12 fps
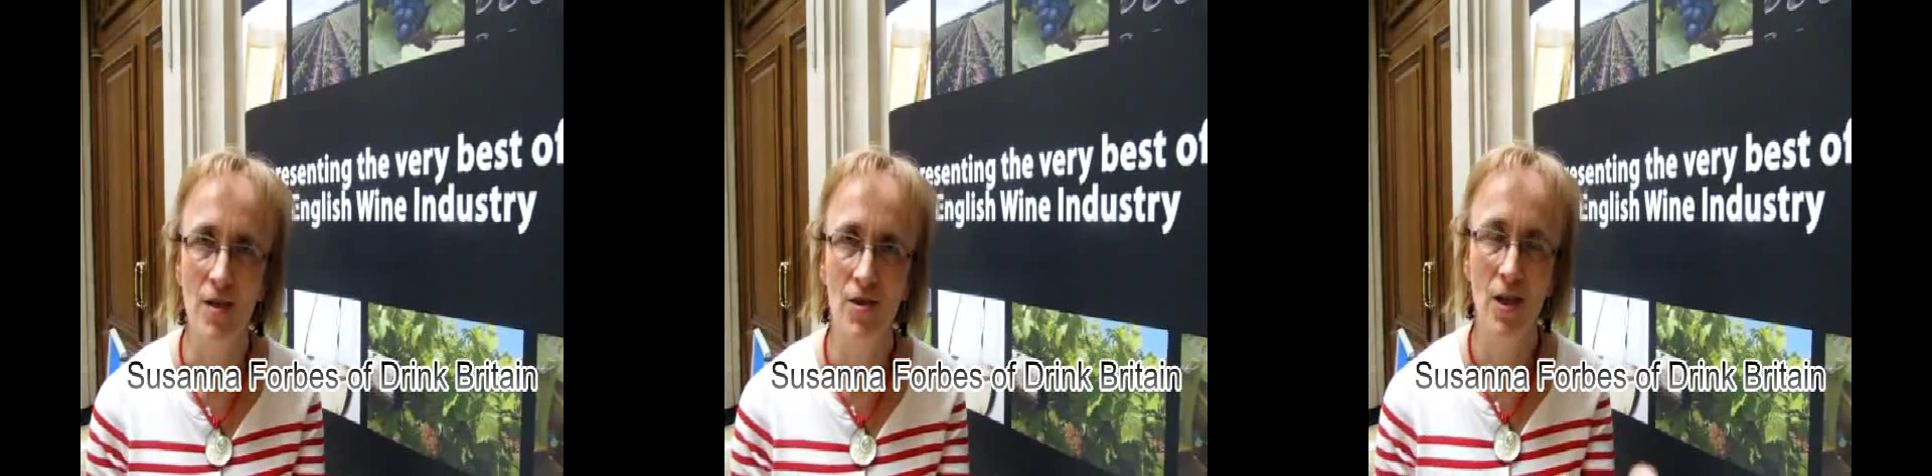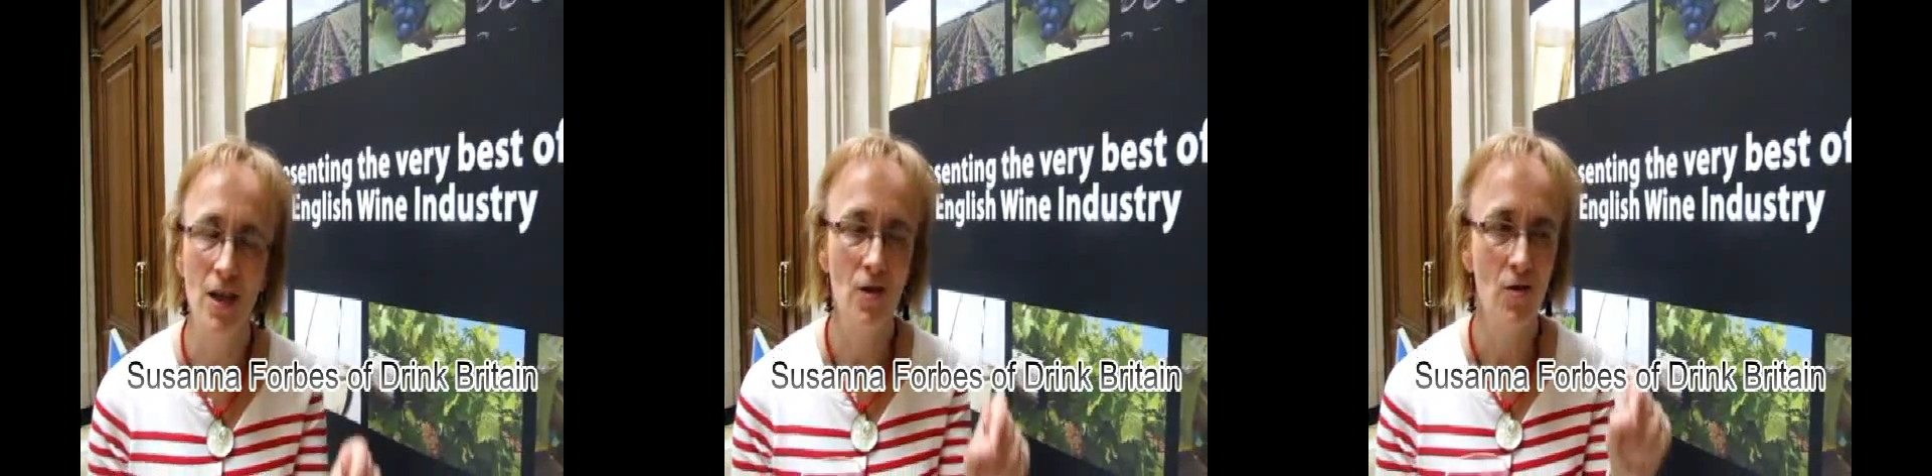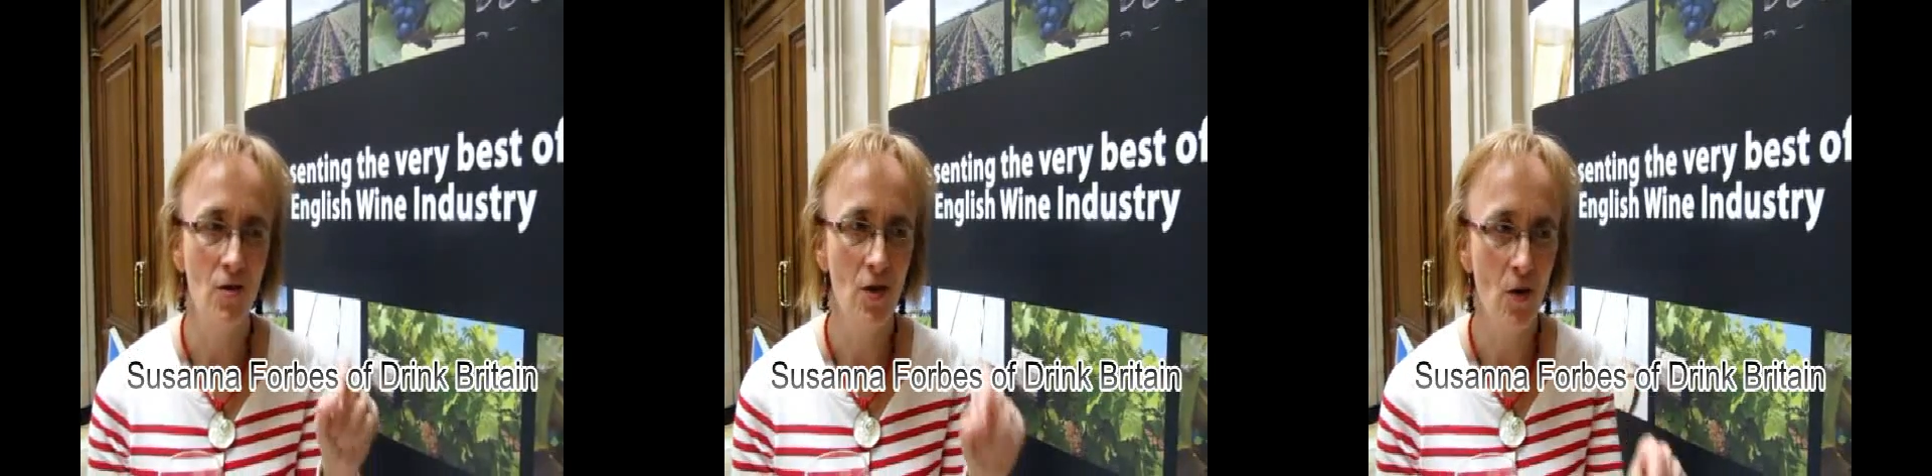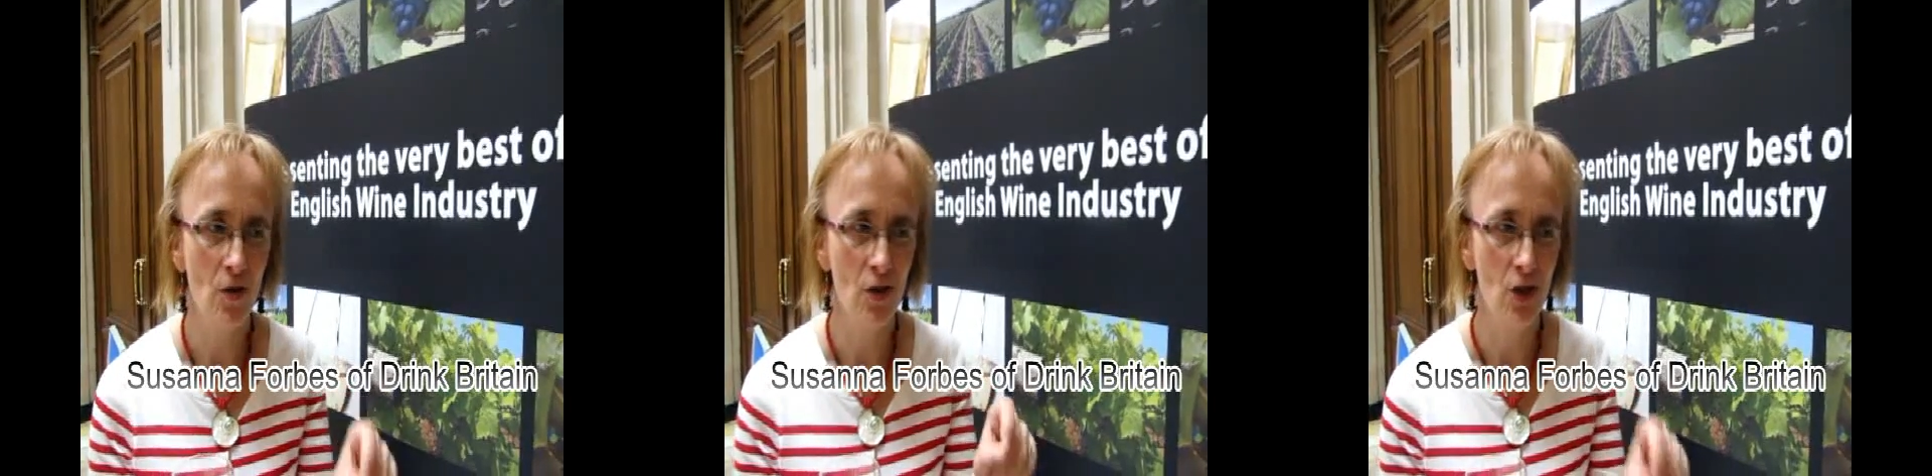so
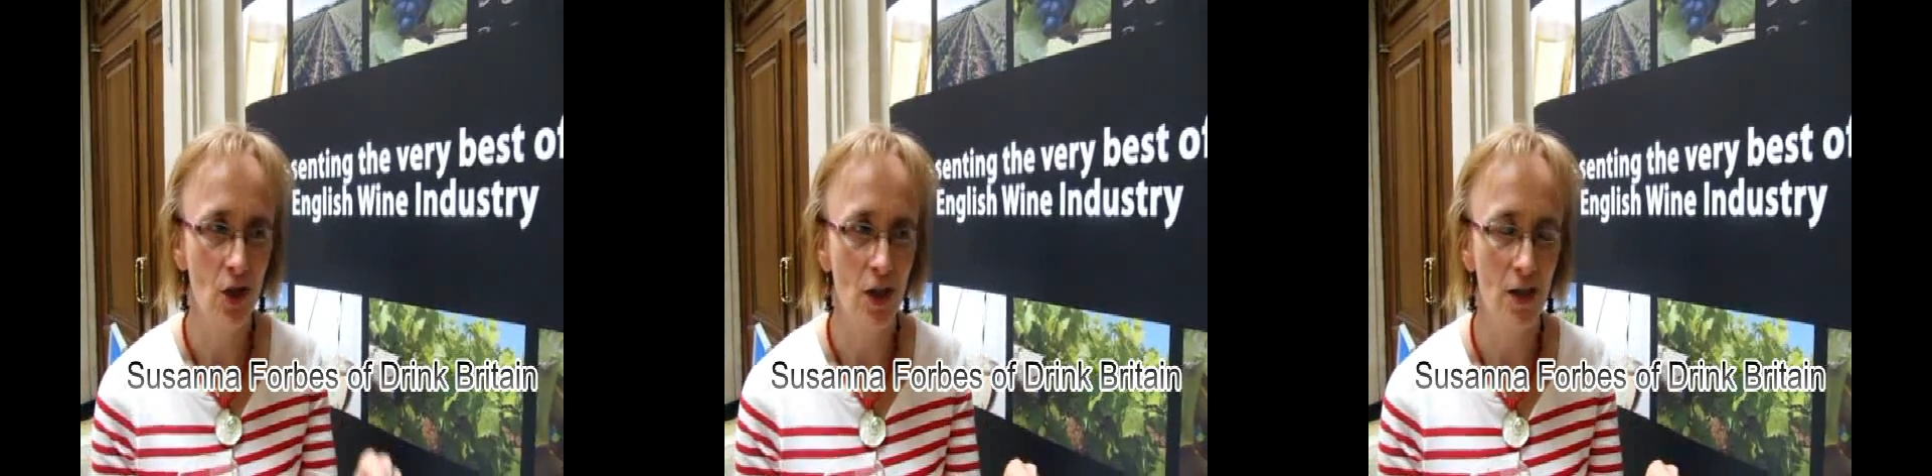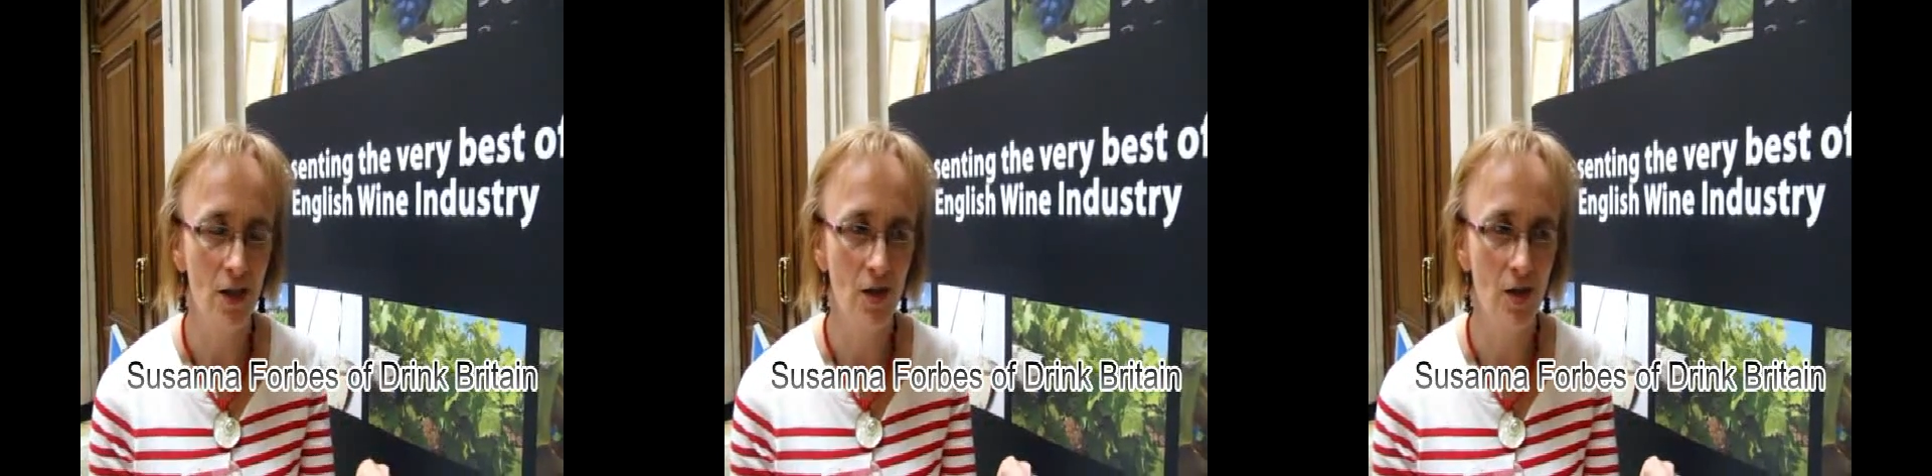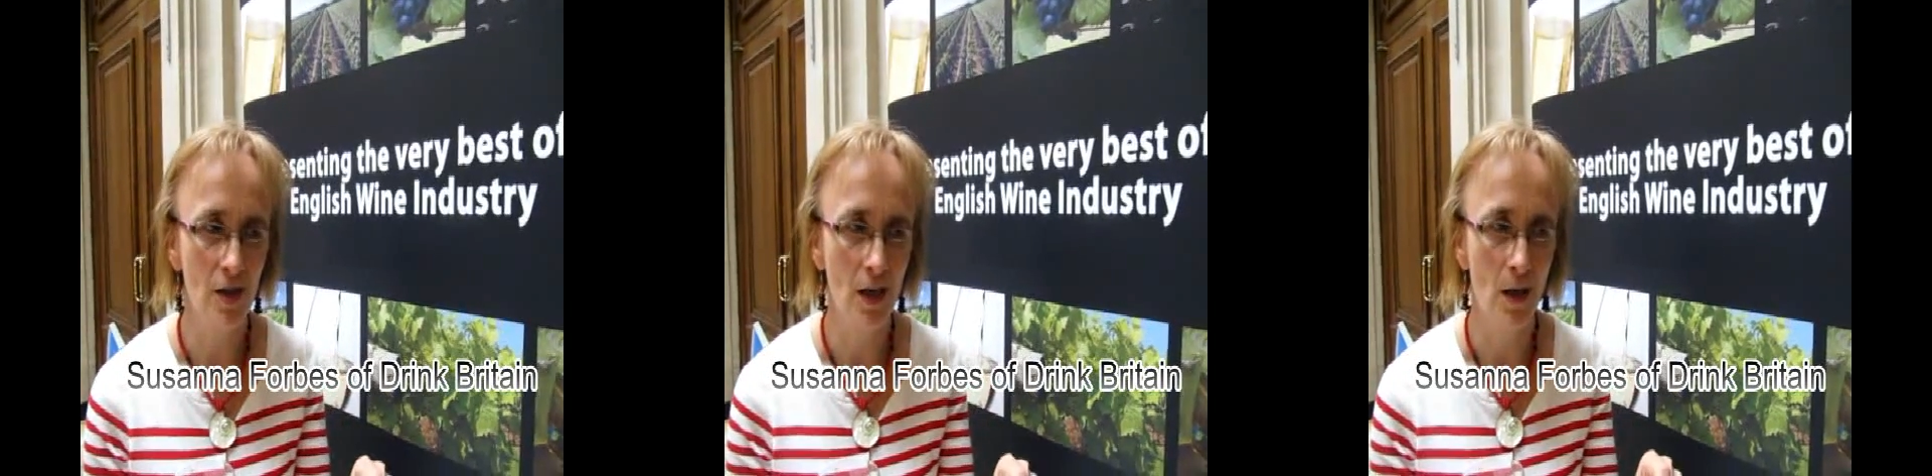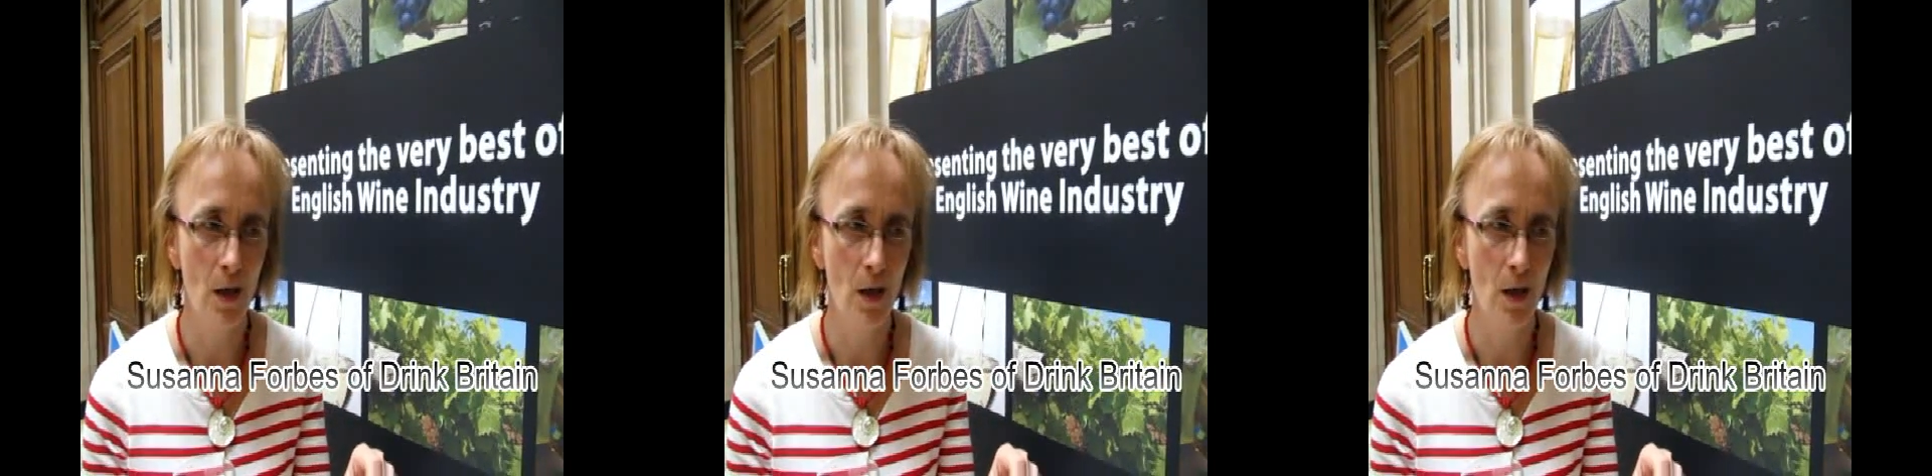not just